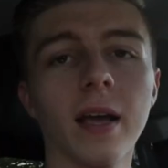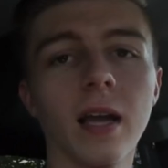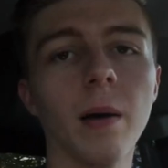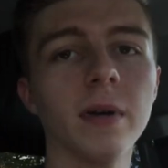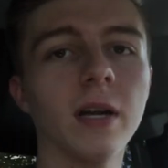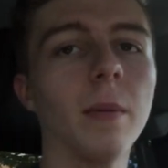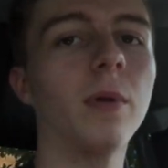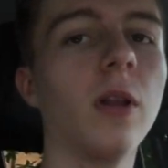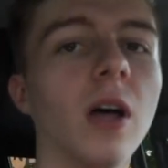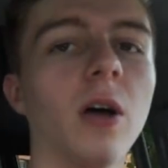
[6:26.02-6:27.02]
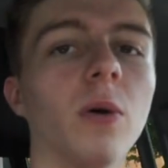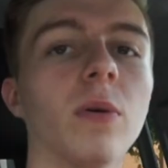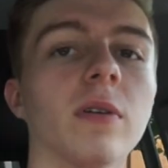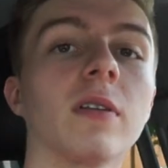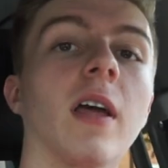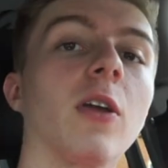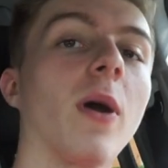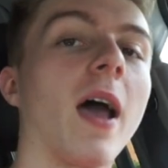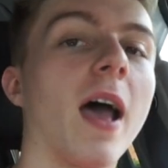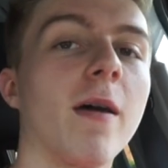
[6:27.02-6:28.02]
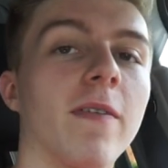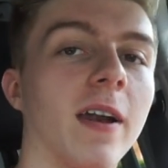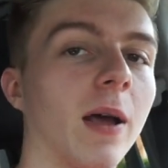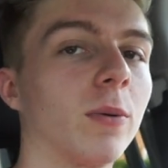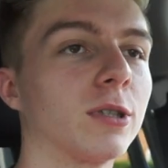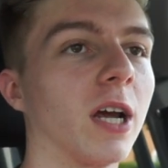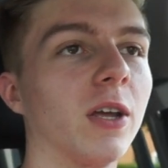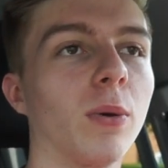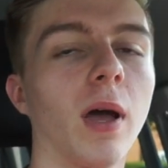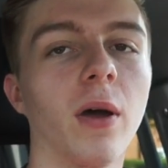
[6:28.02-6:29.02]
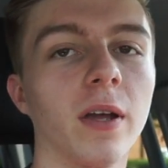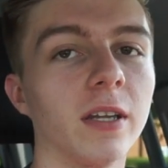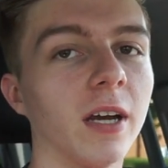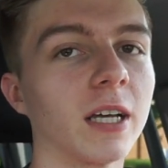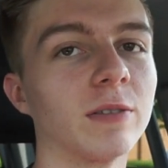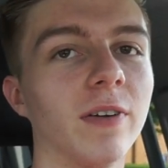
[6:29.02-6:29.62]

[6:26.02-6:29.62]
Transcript: and comment down below that you have, and I will shout you out in the next